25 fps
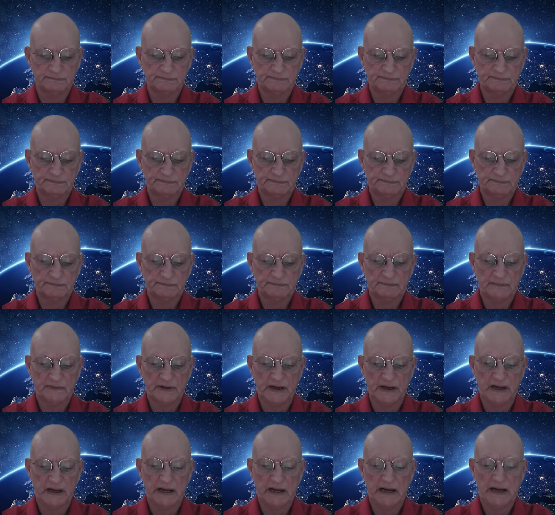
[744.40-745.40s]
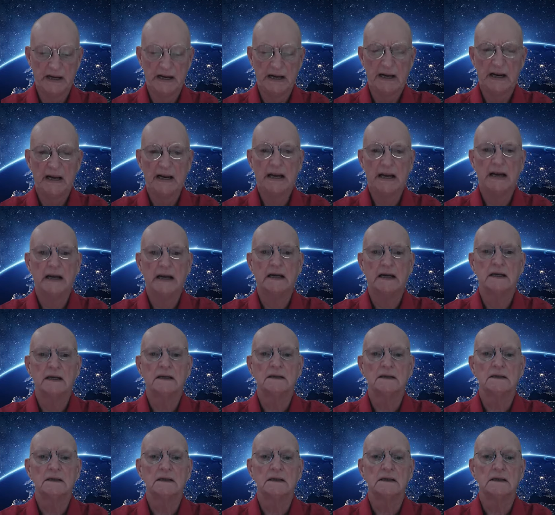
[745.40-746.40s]

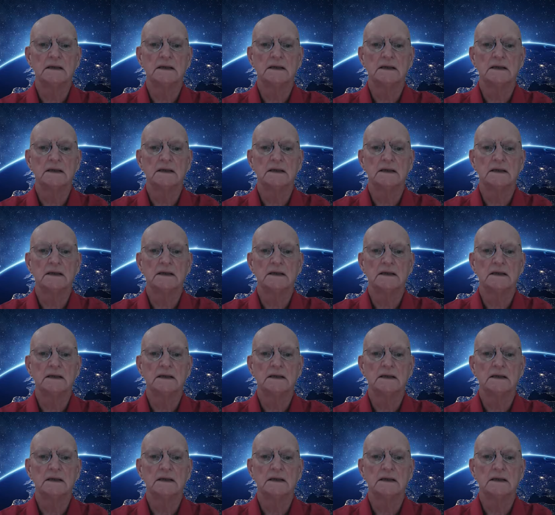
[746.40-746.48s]
(silence)